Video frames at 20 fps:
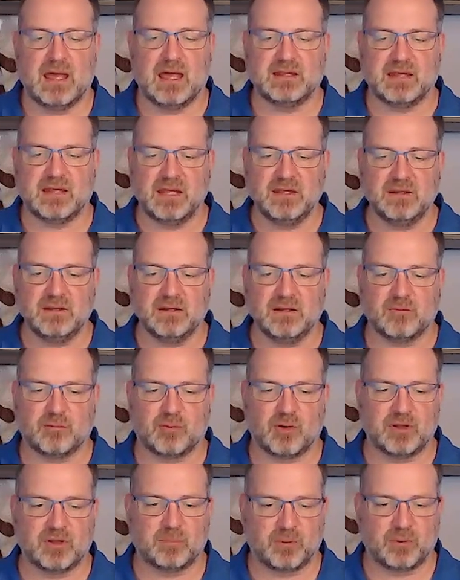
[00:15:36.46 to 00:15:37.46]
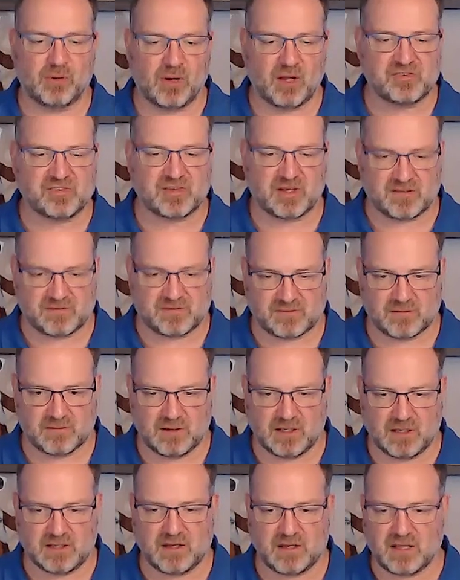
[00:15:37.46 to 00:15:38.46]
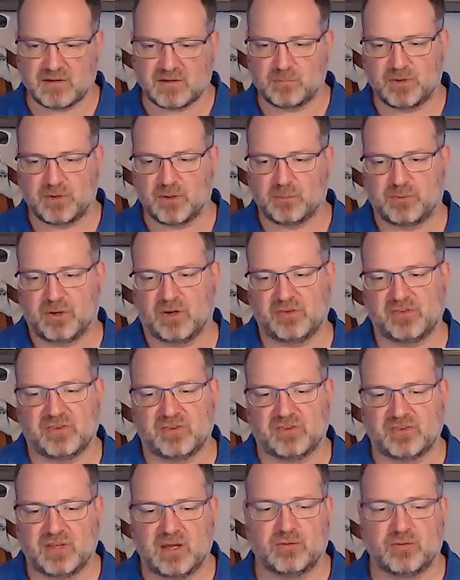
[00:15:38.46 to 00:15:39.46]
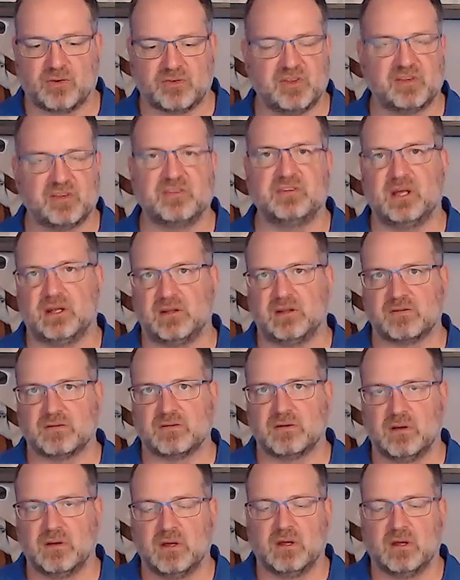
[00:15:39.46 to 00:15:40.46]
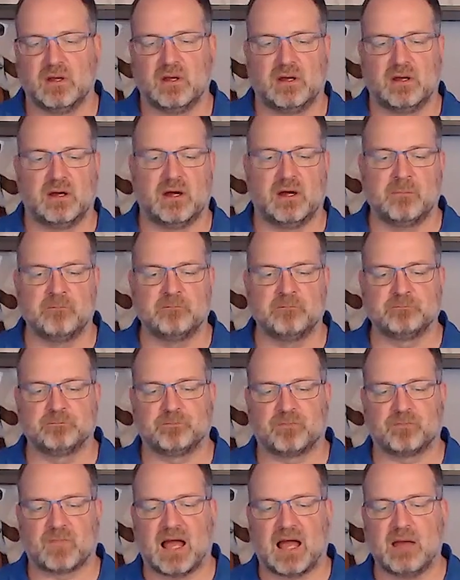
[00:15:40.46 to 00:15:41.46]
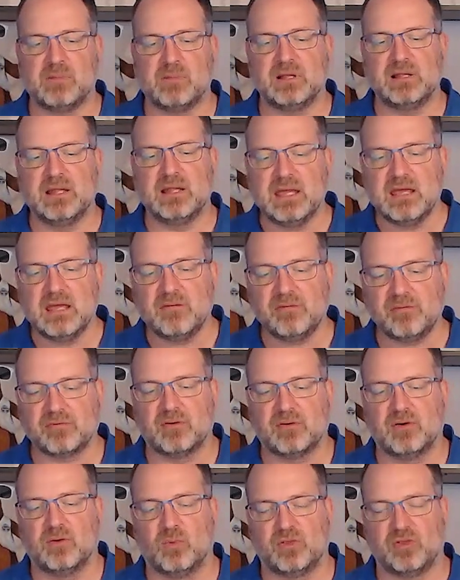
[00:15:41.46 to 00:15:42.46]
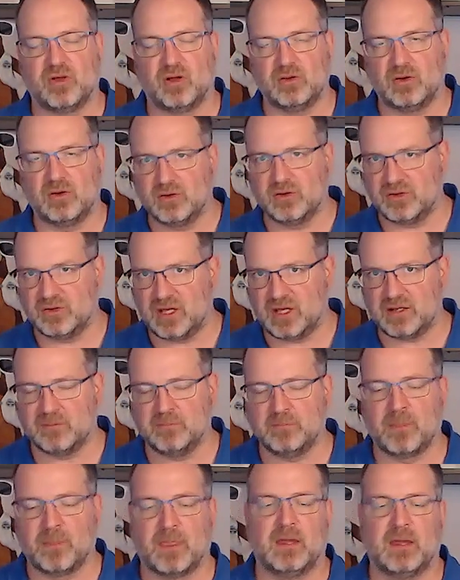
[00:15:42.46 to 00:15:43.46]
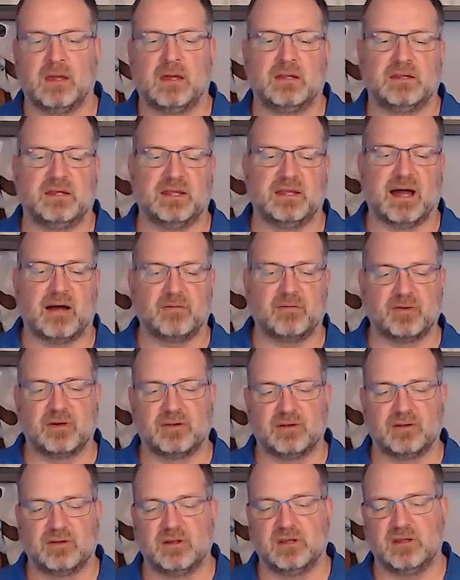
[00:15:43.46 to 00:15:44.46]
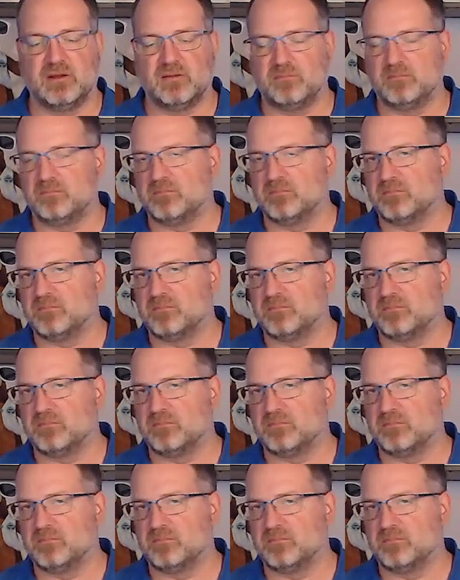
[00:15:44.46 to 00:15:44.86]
And then for the process, and yeah, the process is the same for 60 tenants. I believe, without knowing your data, that after the